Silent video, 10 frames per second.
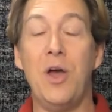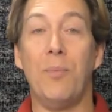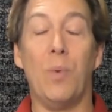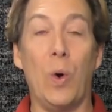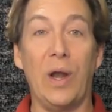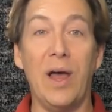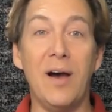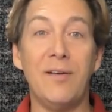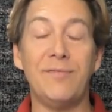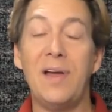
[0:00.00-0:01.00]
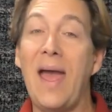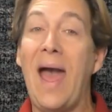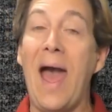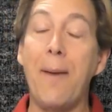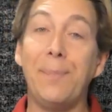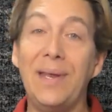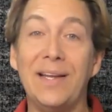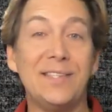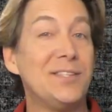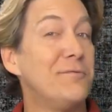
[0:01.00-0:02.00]
More love,
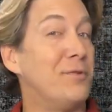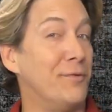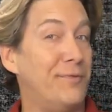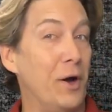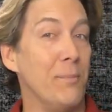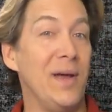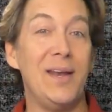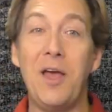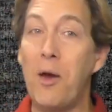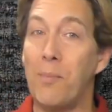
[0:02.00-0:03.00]
happiness, fulfillment,